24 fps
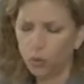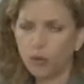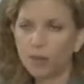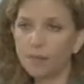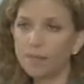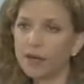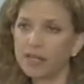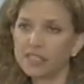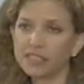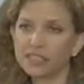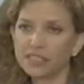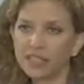
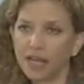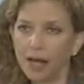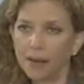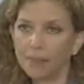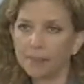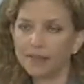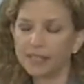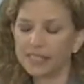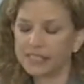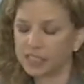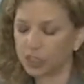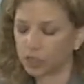We must
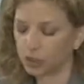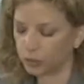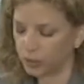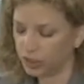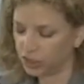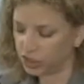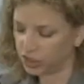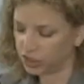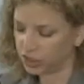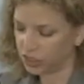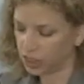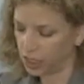stop these
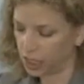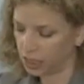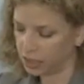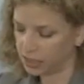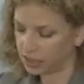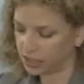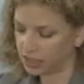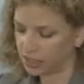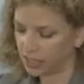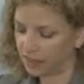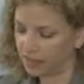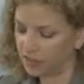egregious
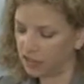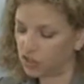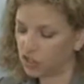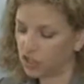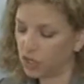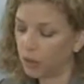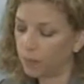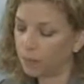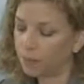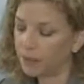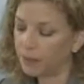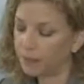cuts and the
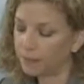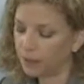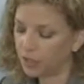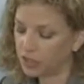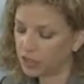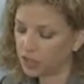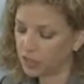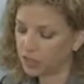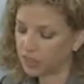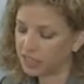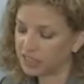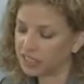GOP
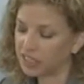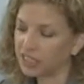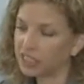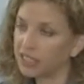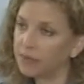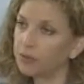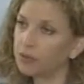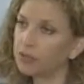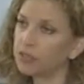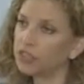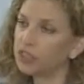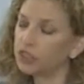budget that
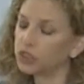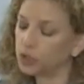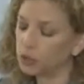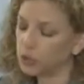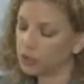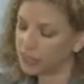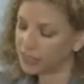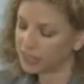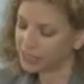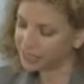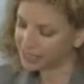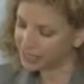deliberately
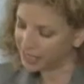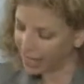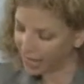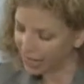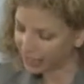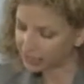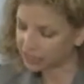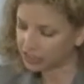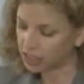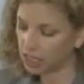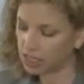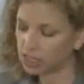chooses
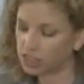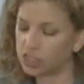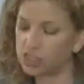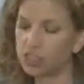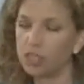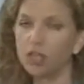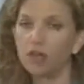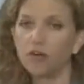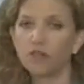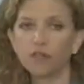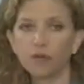tax cuts